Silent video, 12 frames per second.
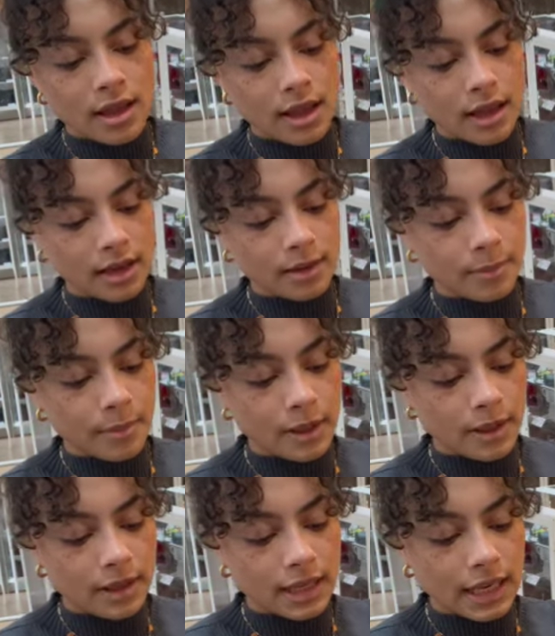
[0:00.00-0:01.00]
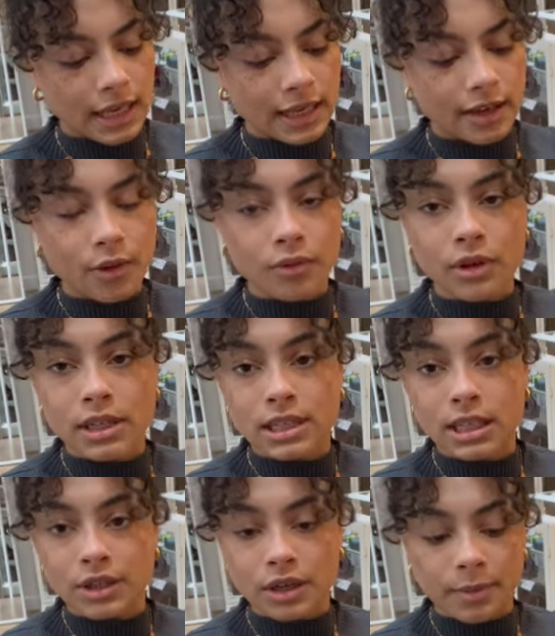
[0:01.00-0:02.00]
and put the little
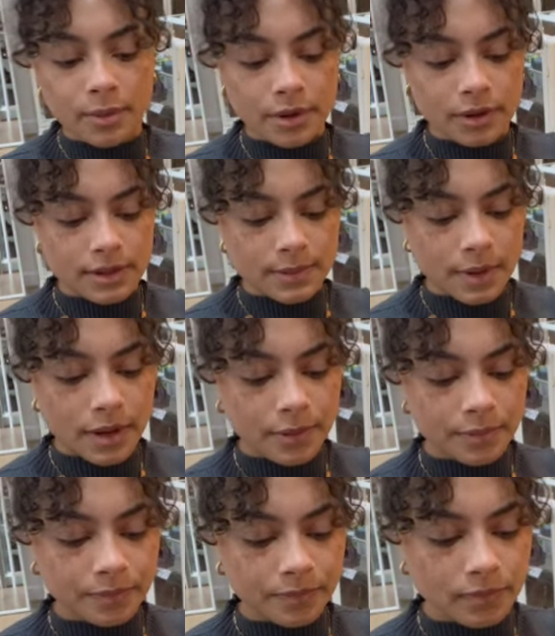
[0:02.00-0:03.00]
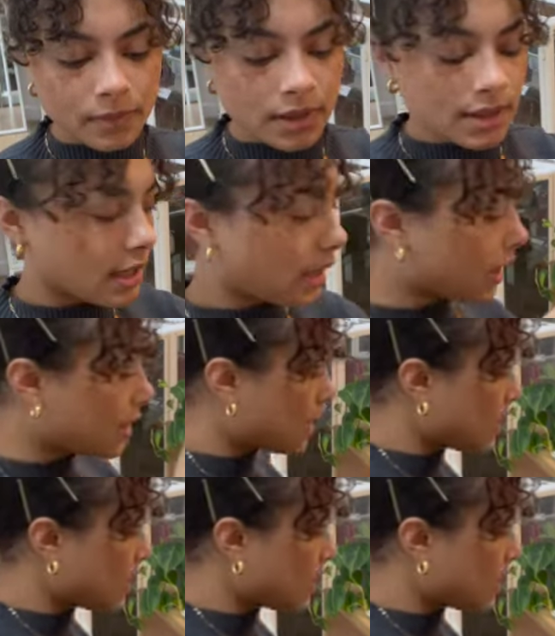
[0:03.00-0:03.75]
wristlet strap on as well, so you can